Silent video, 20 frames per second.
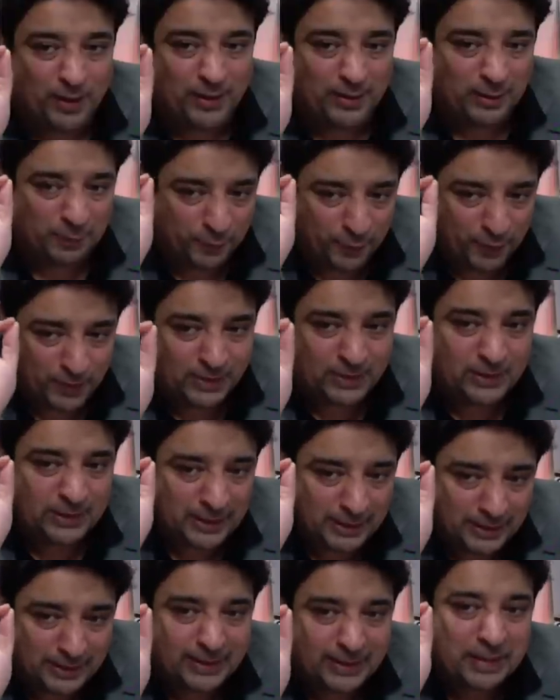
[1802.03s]
in the first
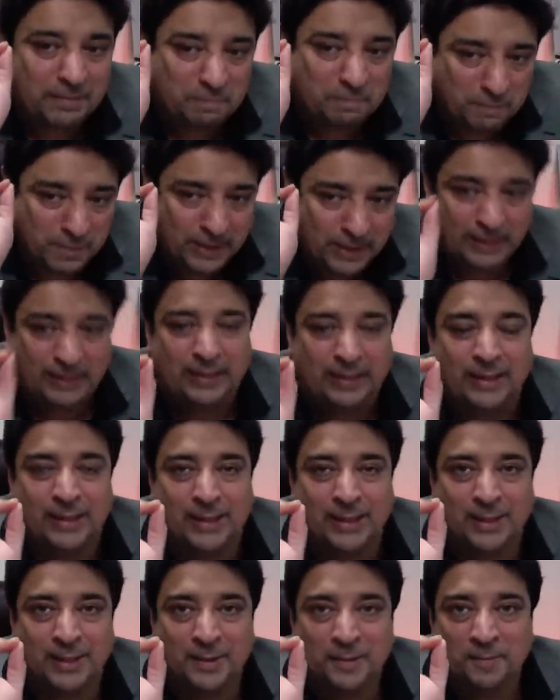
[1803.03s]
30
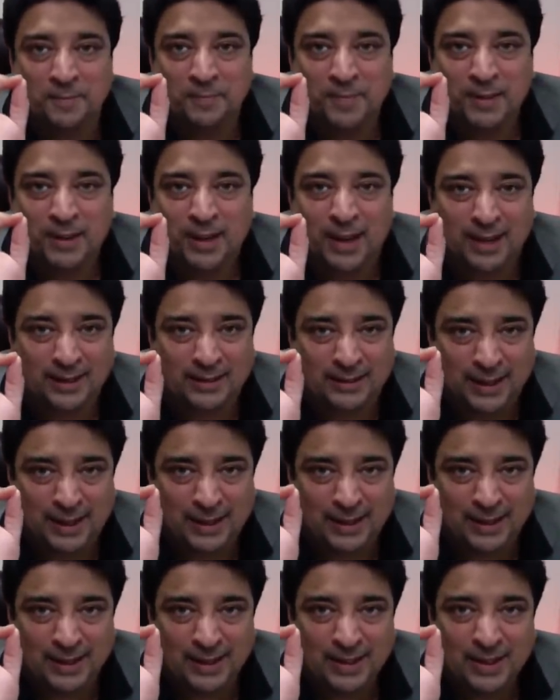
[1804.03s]
minutes, I
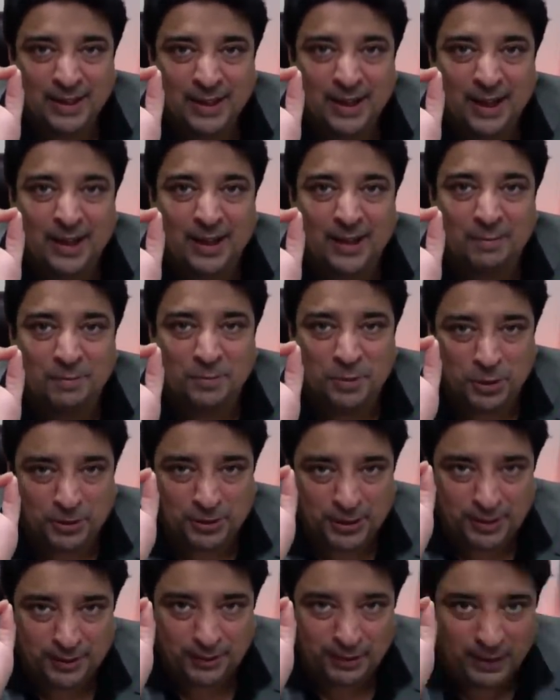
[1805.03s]
think I'm
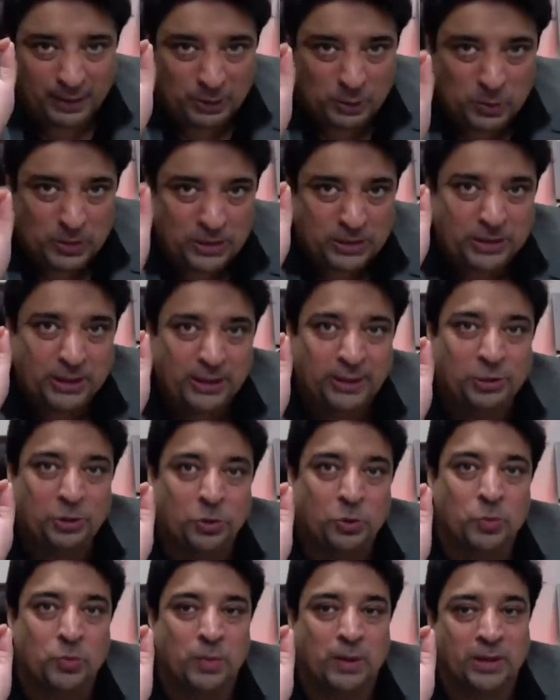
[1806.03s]
not requesting
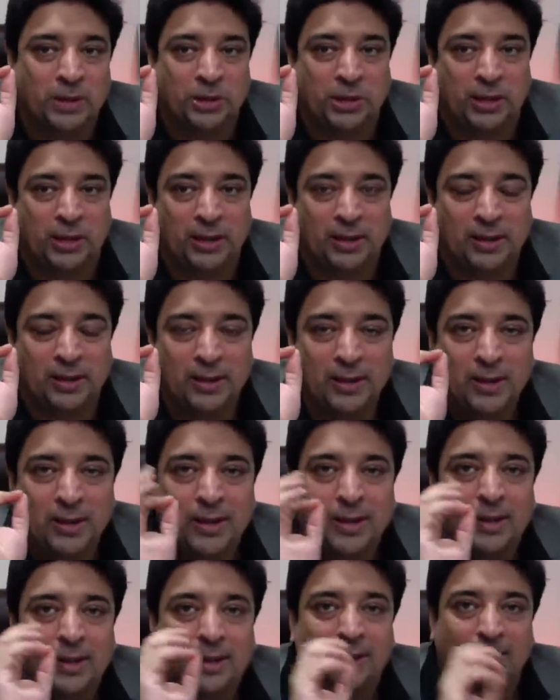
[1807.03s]
too much here.
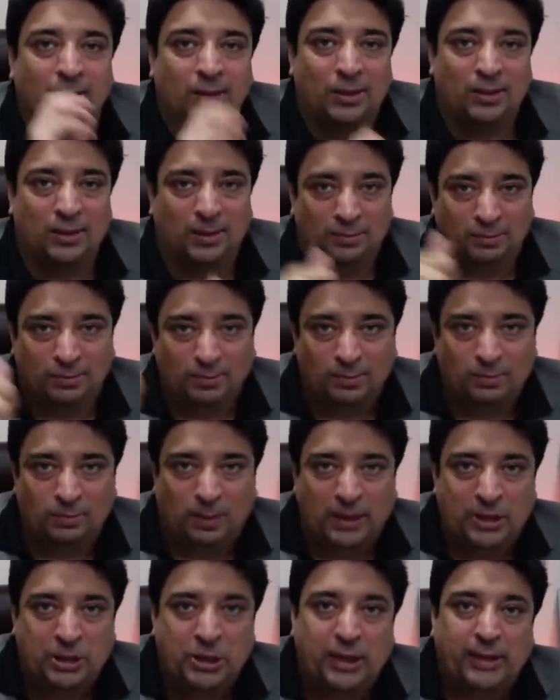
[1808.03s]

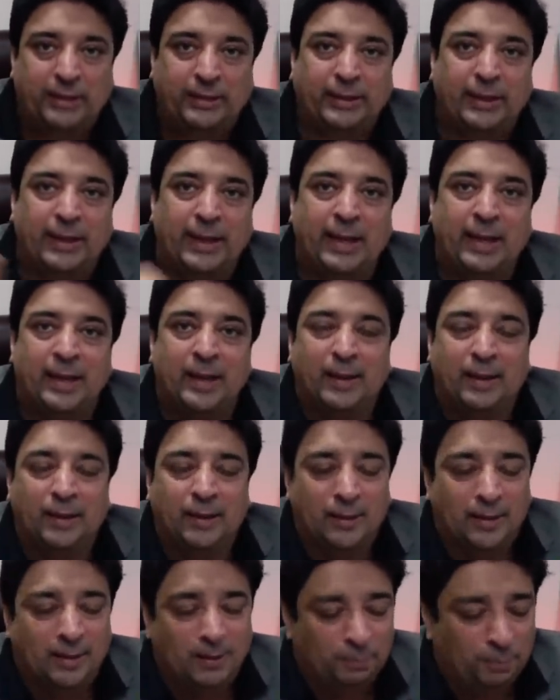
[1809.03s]
By gently
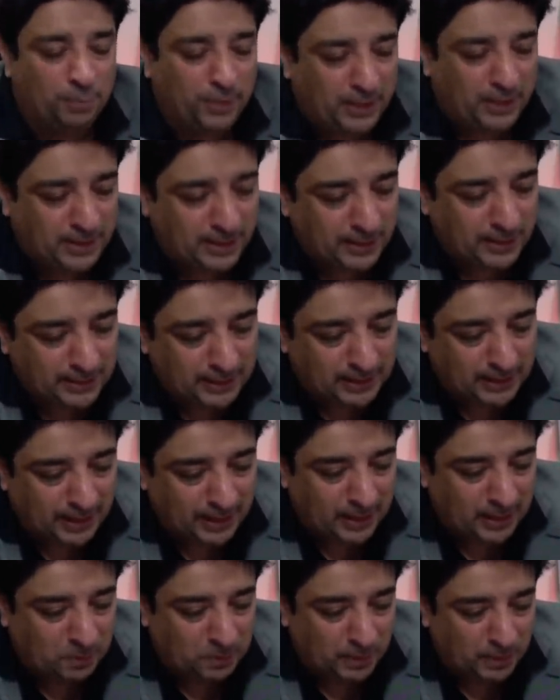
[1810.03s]
pressing the
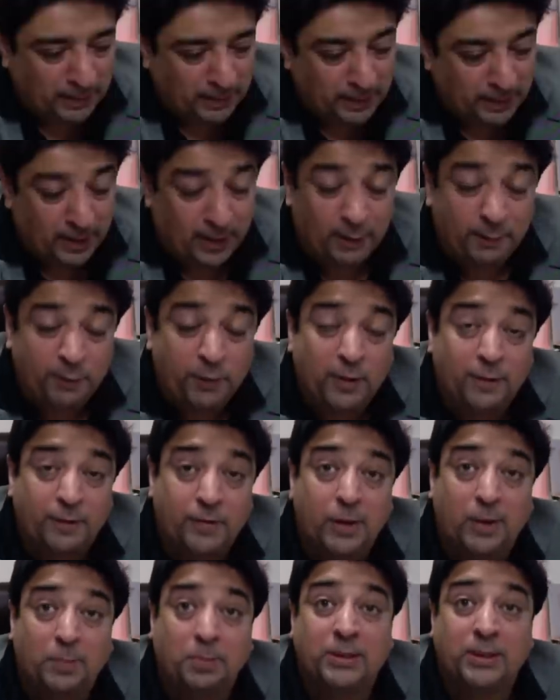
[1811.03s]
like button, and if you have
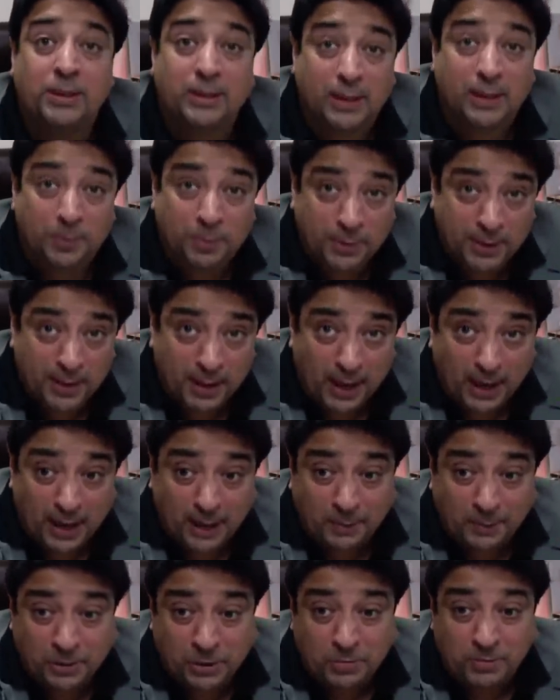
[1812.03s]
not
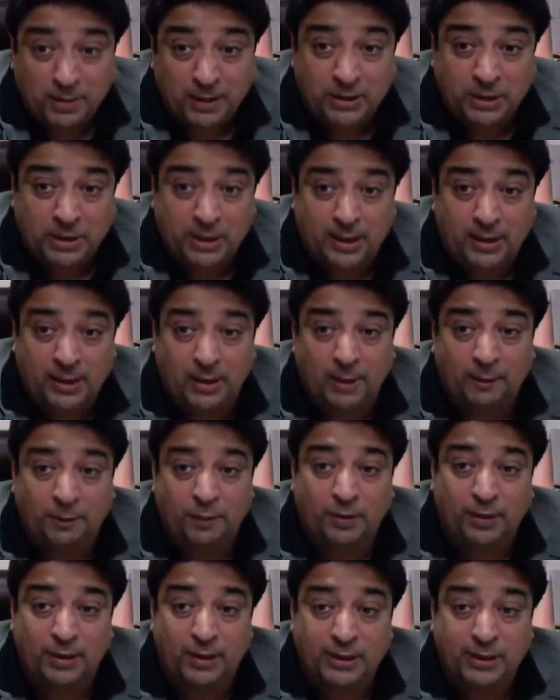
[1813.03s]
subscribed to my channel, if you
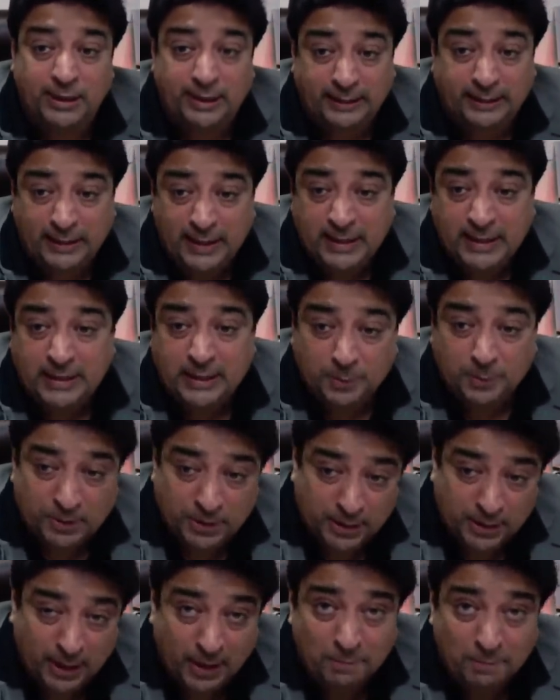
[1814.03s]
can gently
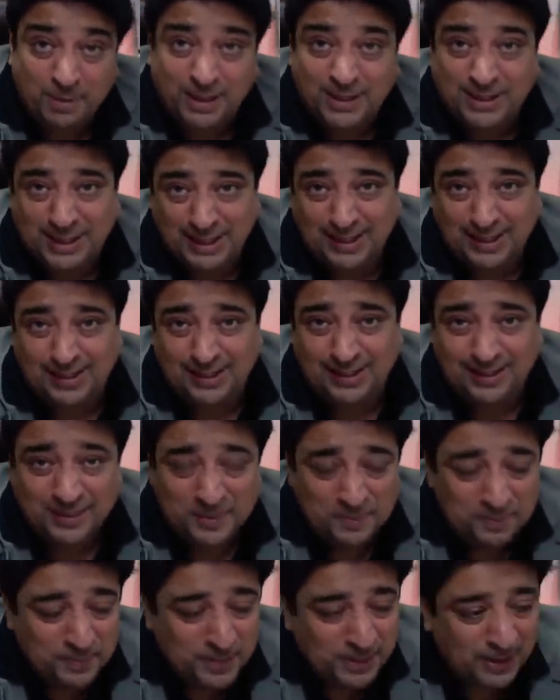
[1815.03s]
subscribe my channel
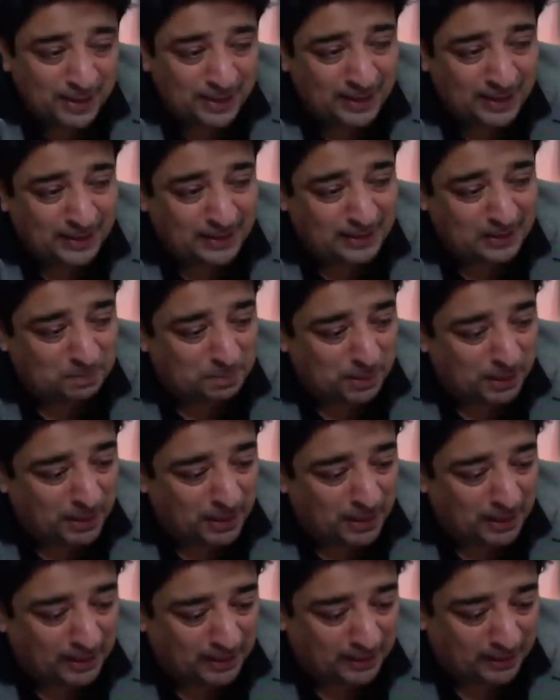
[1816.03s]
and hit the bell
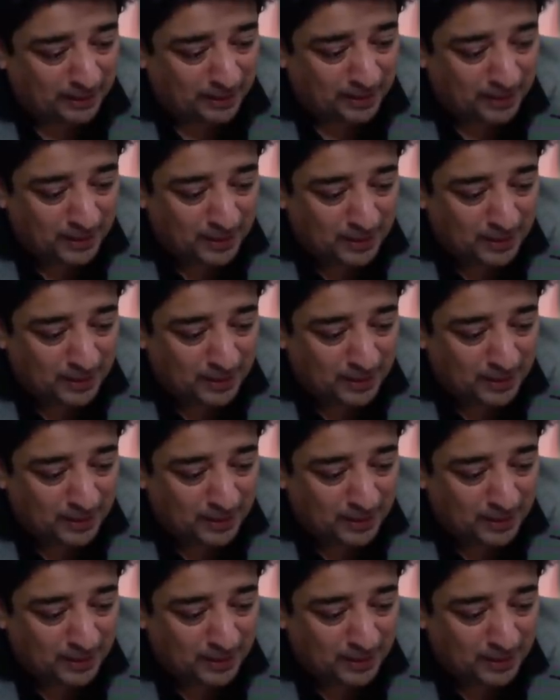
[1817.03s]
icon,